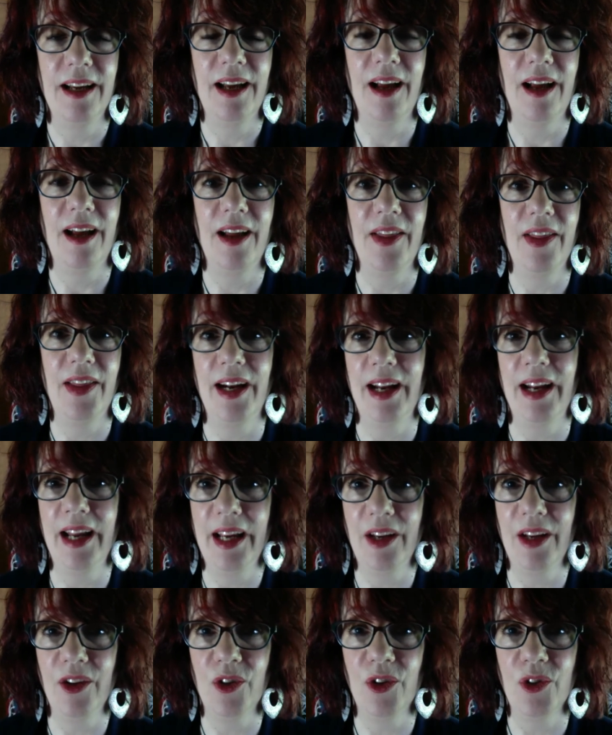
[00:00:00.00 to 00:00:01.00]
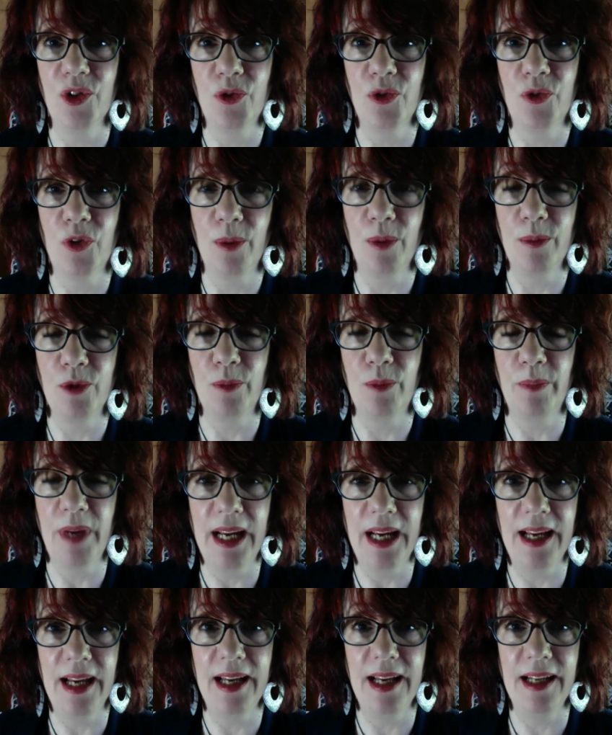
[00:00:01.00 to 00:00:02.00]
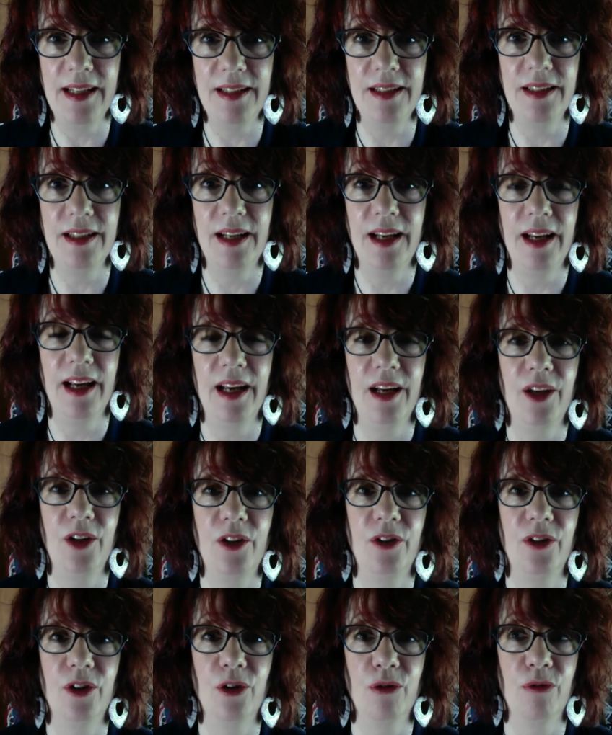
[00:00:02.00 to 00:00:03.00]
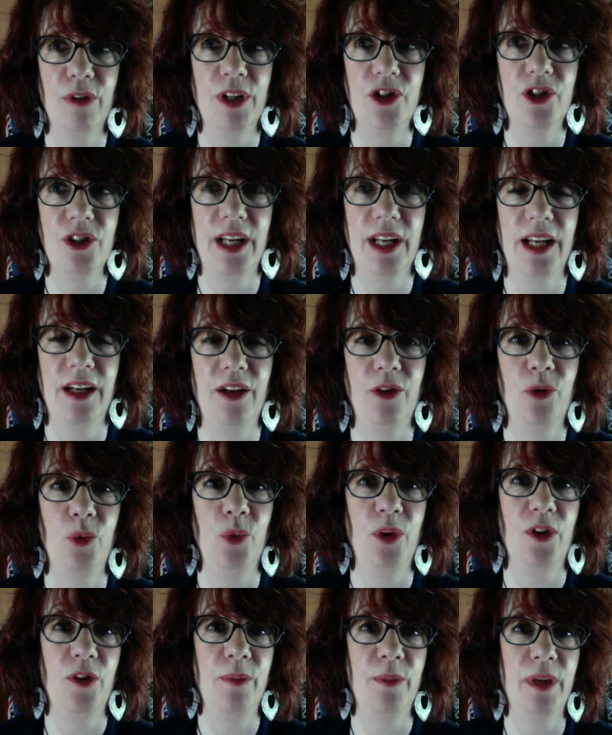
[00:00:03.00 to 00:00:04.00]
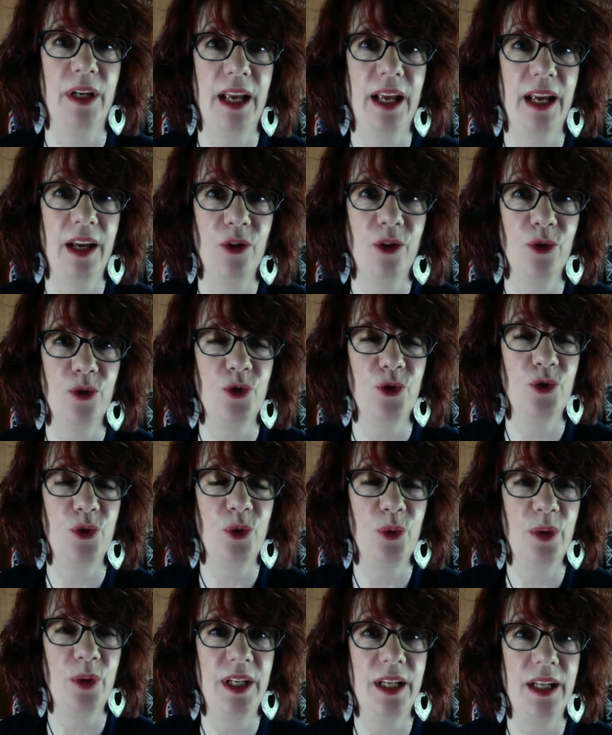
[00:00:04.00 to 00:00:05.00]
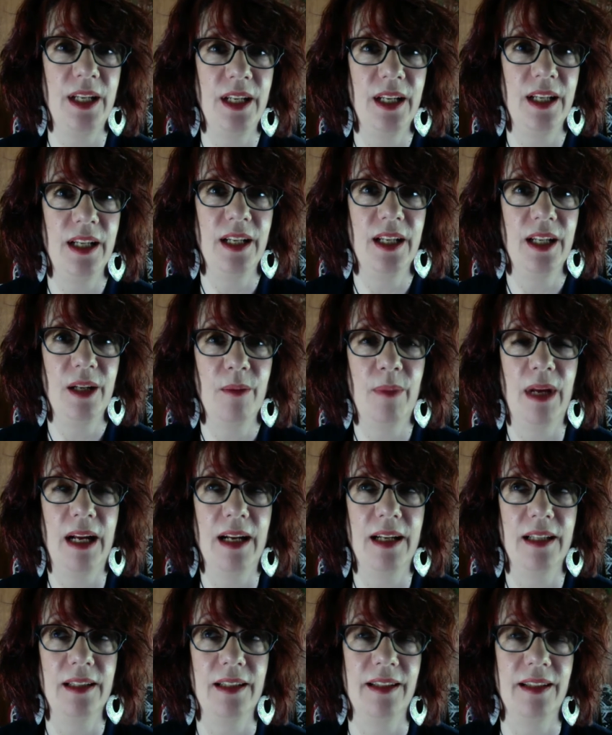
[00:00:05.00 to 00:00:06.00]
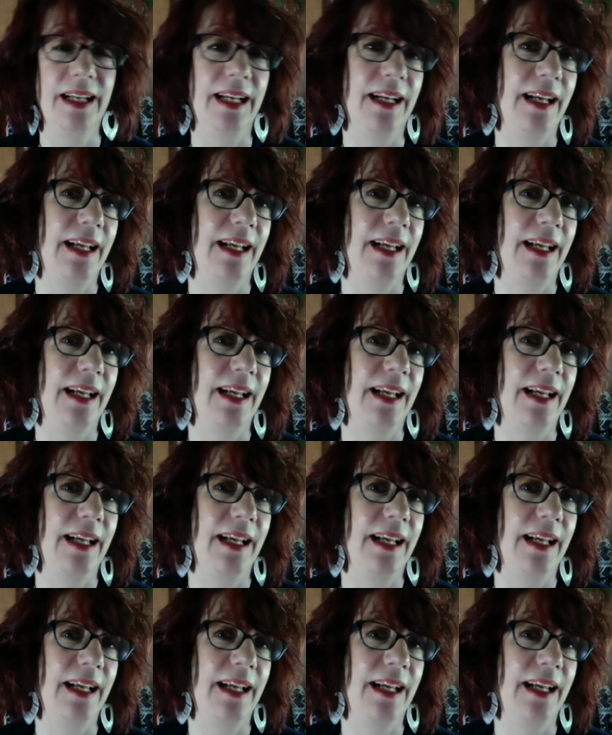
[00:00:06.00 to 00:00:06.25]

that hails from Japan and originated with Mikaya Usui back in the late